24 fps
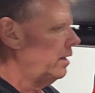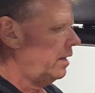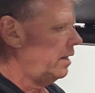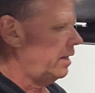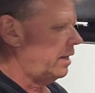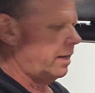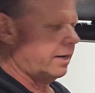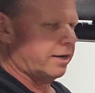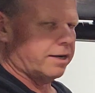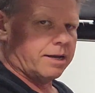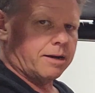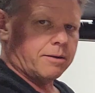
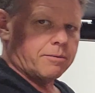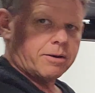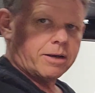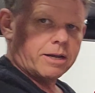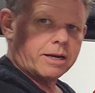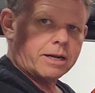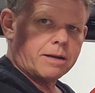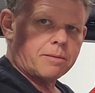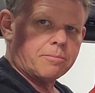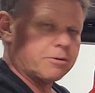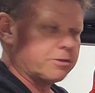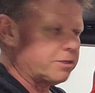And we got a
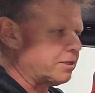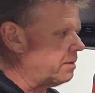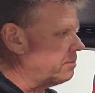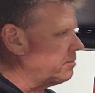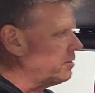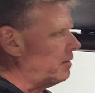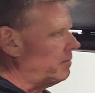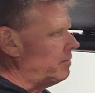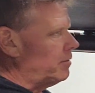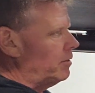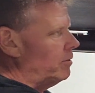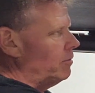couple steps
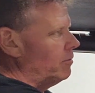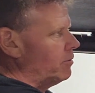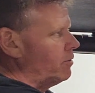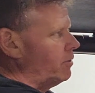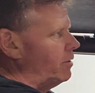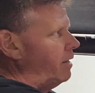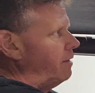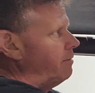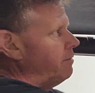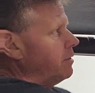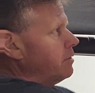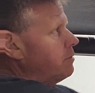left to do. So you
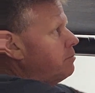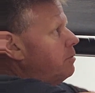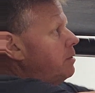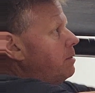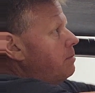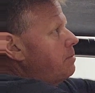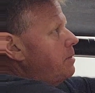have this one